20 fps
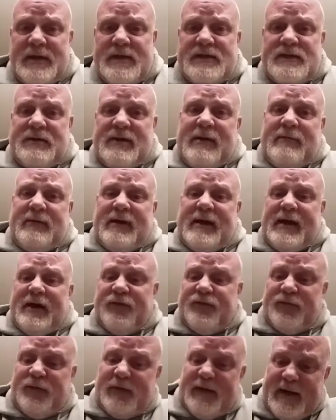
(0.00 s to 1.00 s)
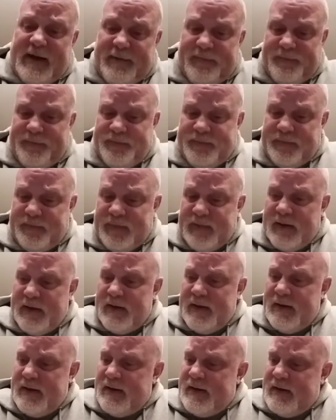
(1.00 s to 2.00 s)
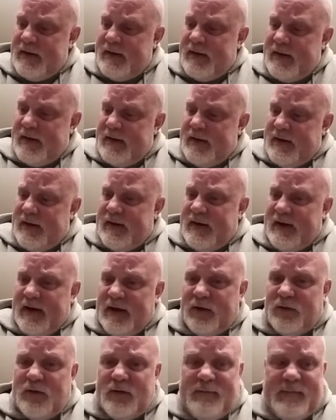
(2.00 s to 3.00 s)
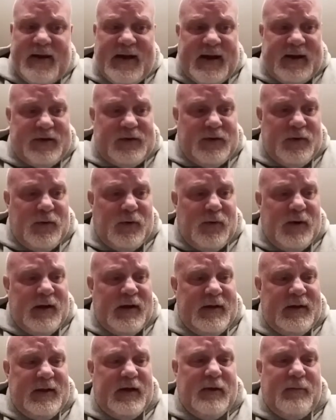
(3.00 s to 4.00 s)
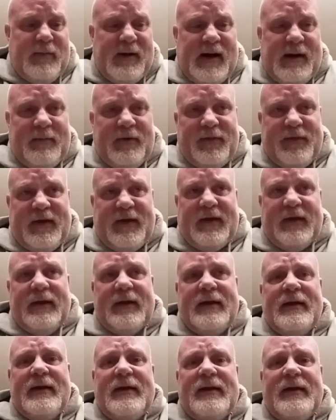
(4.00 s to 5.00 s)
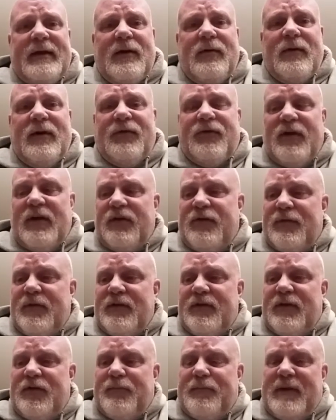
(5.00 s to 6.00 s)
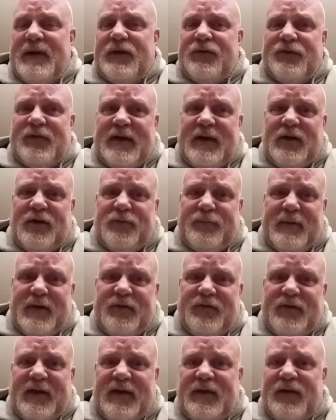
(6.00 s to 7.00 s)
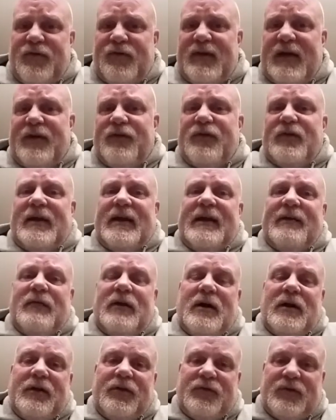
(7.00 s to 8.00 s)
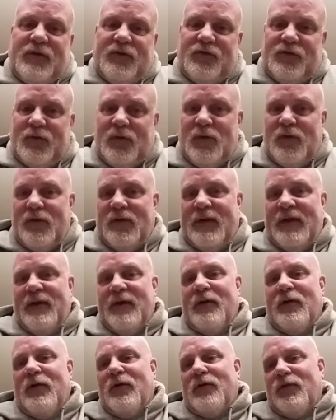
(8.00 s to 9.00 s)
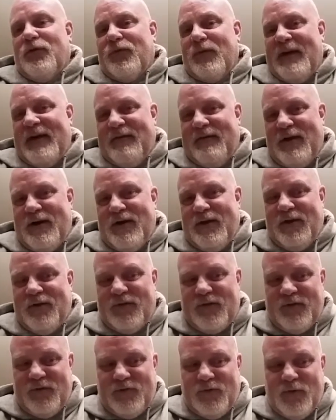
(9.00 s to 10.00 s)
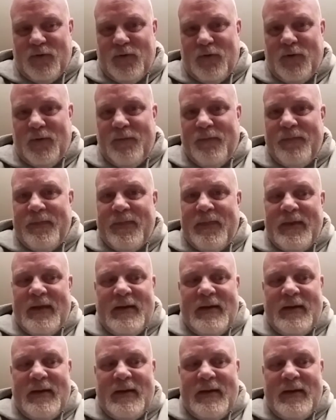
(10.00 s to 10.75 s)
So I would ask for that. And going back to the Obama thing, it's this big sales pitch that the states are going to have all this control and the locals will have all this control.